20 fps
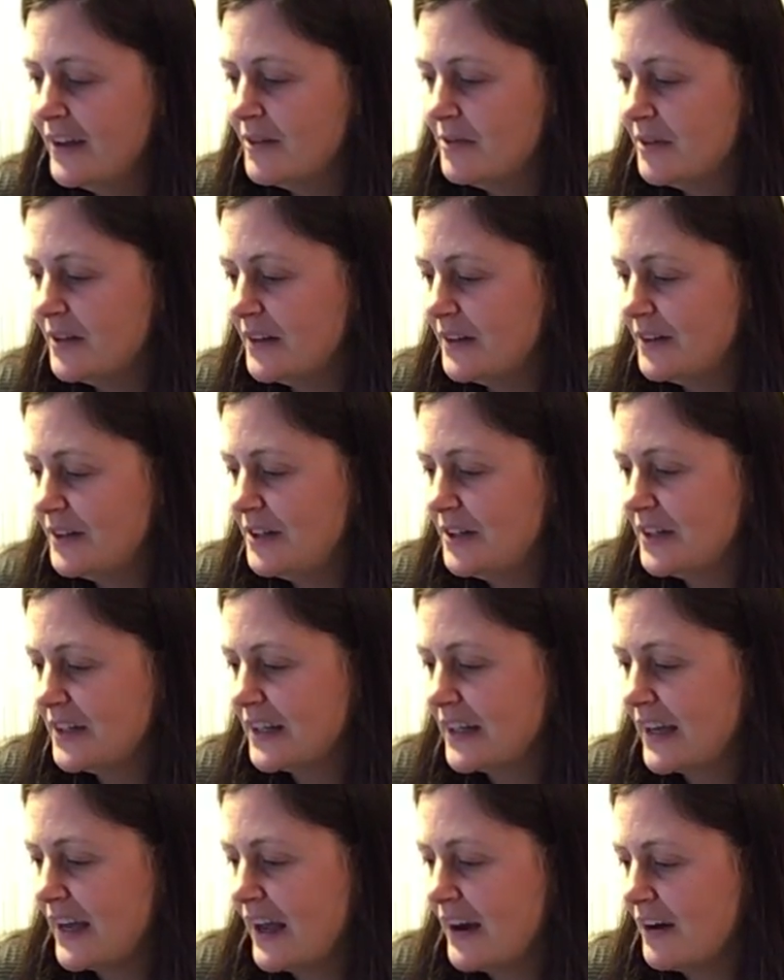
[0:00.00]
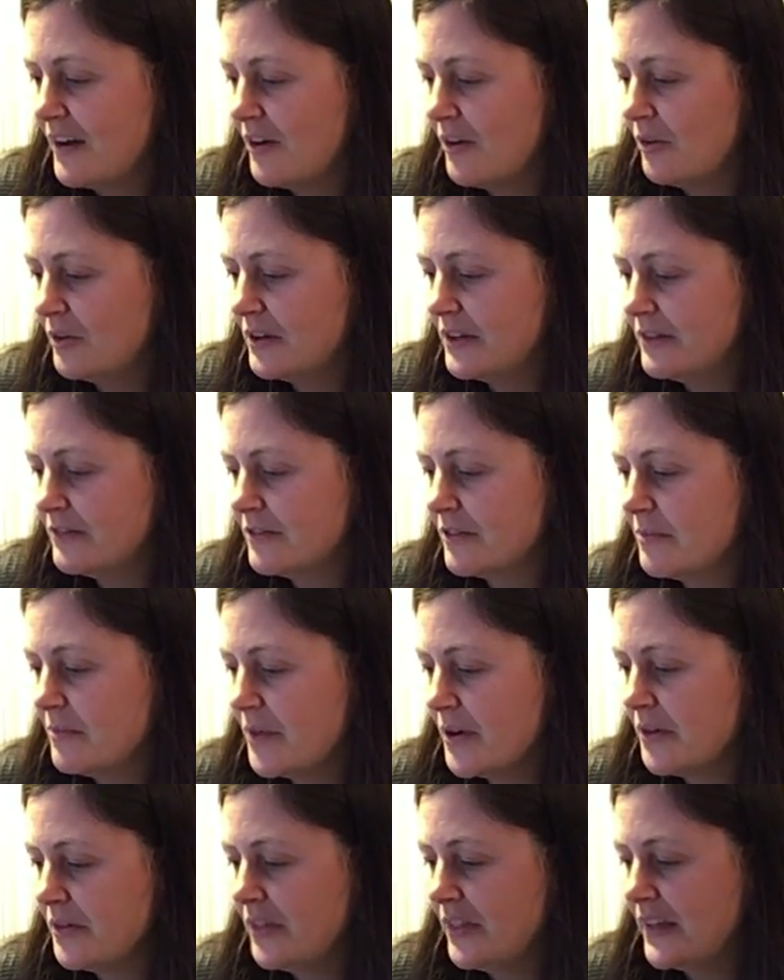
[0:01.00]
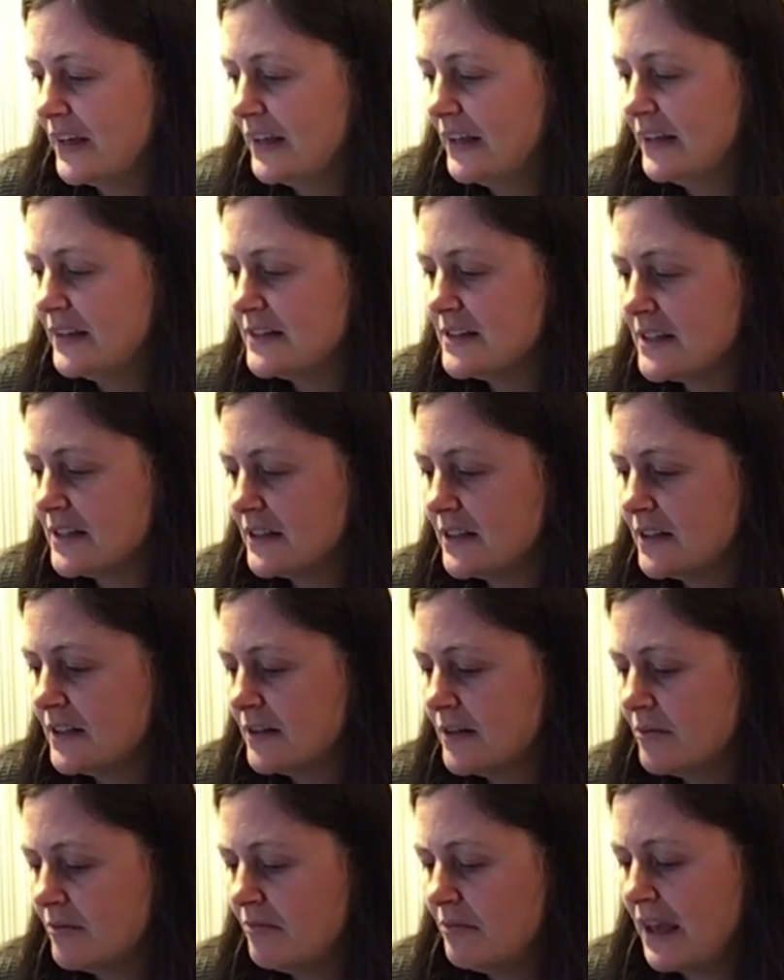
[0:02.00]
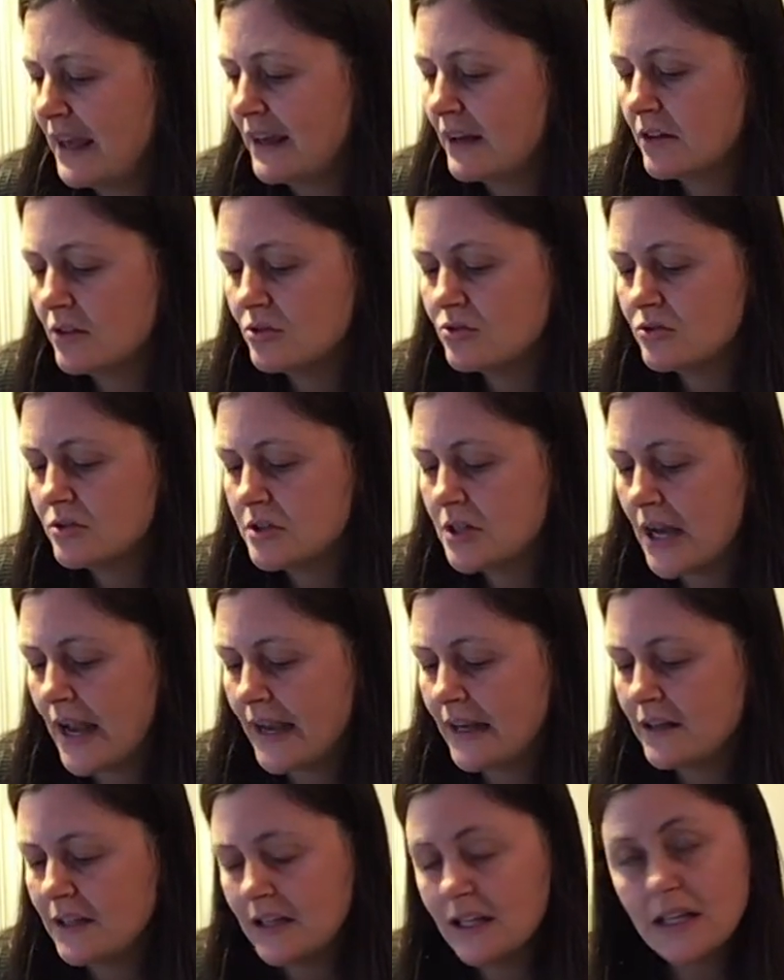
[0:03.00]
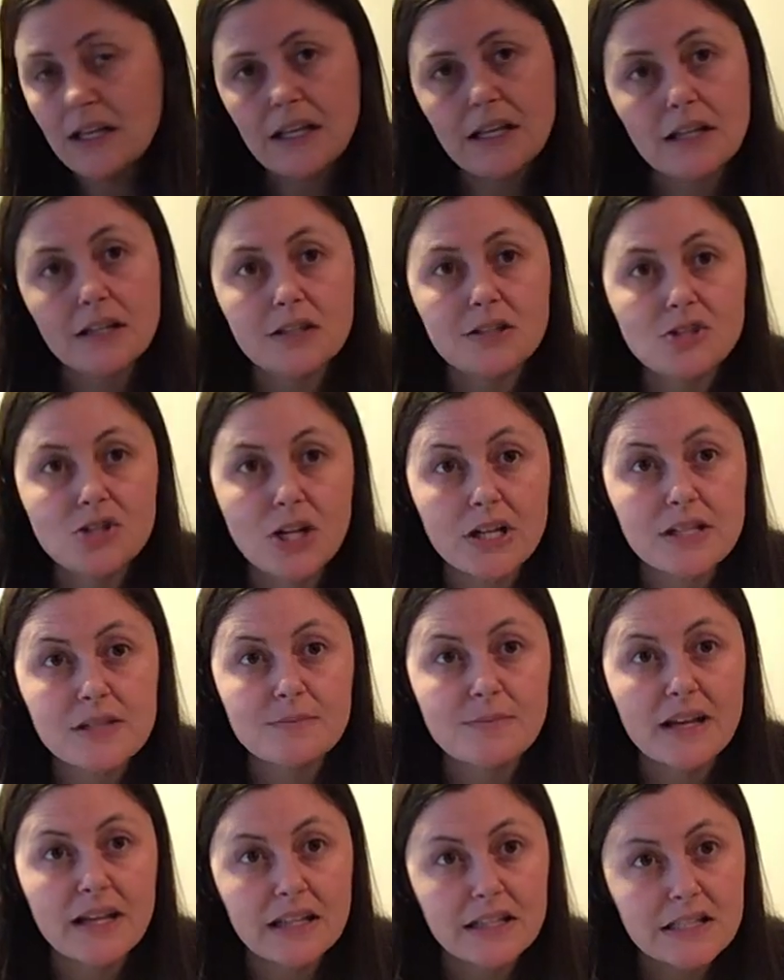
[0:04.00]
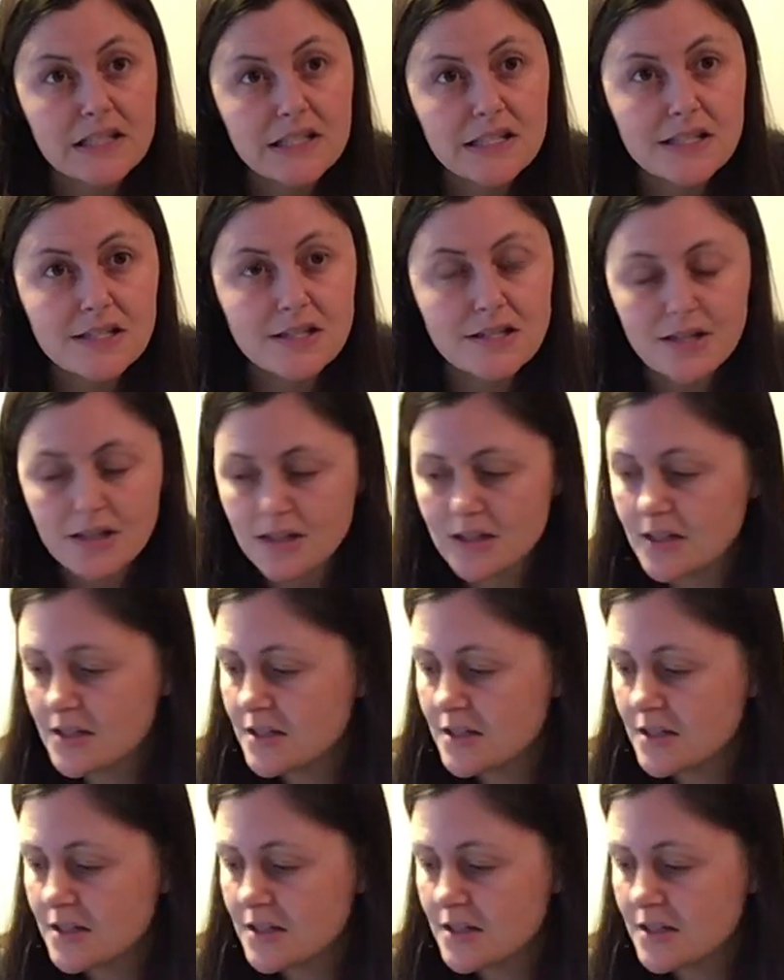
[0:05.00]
But you can kind of hold it from both ends and make tiny adjustments to